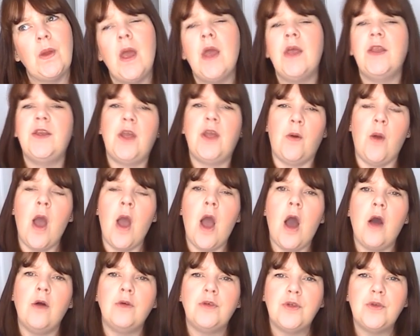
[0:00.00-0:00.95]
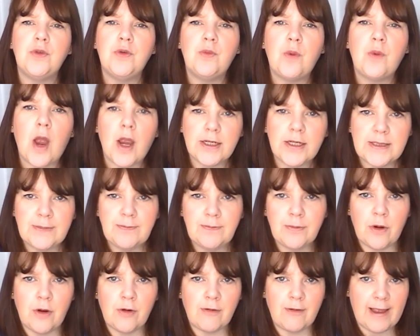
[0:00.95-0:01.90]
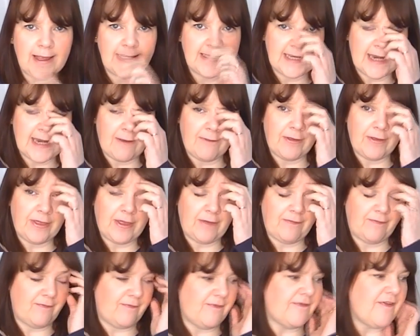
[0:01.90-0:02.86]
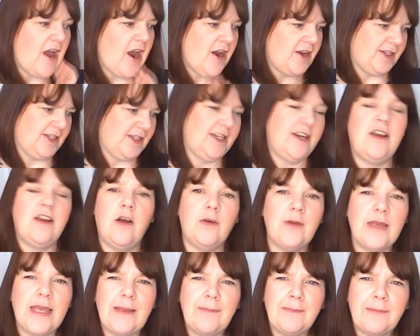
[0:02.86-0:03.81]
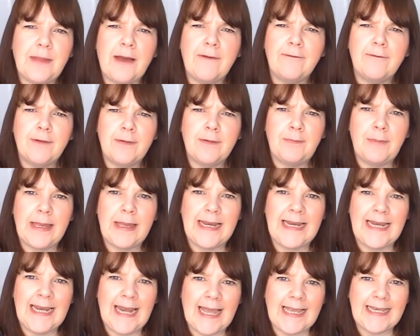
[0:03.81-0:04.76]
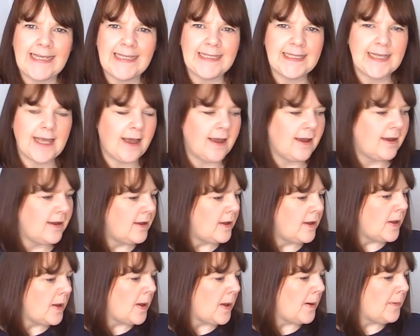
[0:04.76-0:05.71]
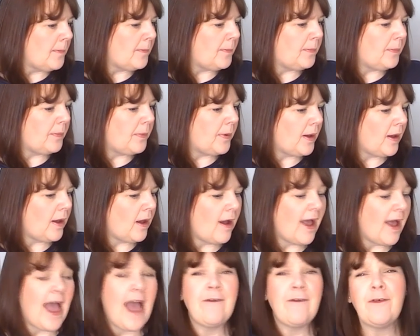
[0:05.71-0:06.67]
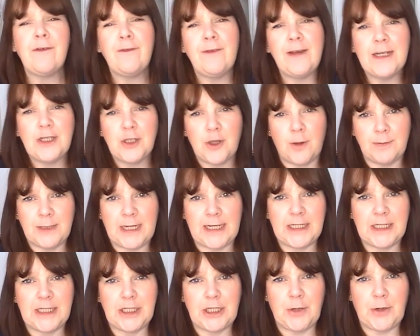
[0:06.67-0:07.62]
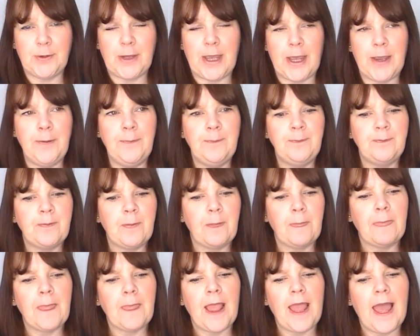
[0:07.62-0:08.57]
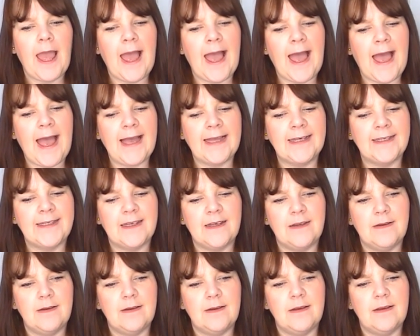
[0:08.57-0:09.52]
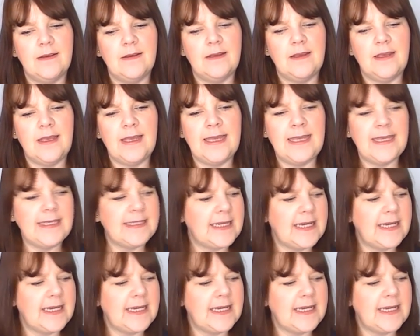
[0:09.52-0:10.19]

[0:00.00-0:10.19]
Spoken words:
no? I'll do the works in progress and everything first, and I'll keep that for a bit later. But I have a finished object to show you, and it is a